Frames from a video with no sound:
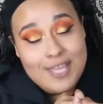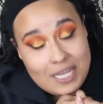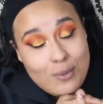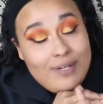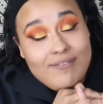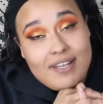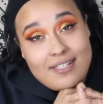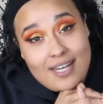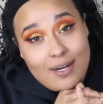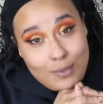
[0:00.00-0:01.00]
Thank you in
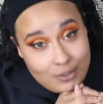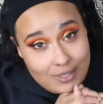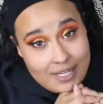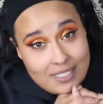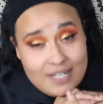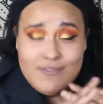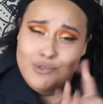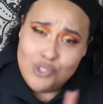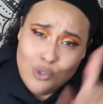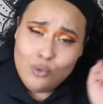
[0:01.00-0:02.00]
advance to anyone who does. And if
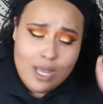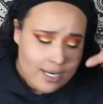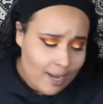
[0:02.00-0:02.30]
you do,